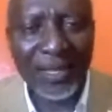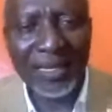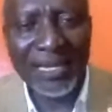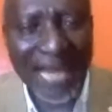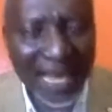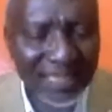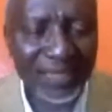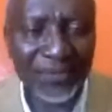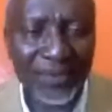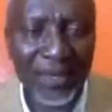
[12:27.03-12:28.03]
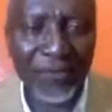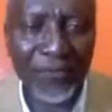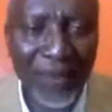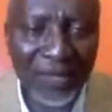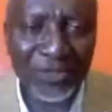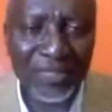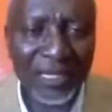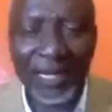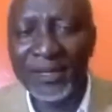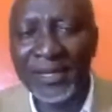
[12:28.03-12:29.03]
that the France
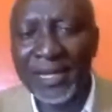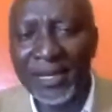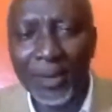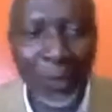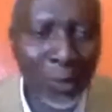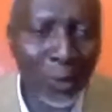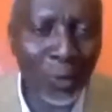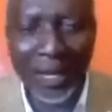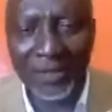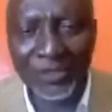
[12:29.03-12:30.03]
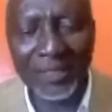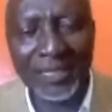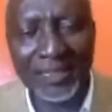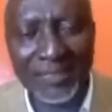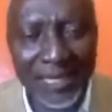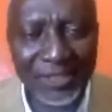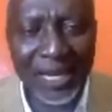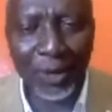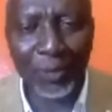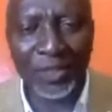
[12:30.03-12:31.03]
and then the whole world, the international
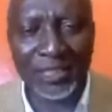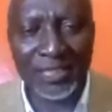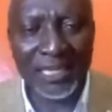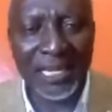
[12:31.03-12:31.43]
community,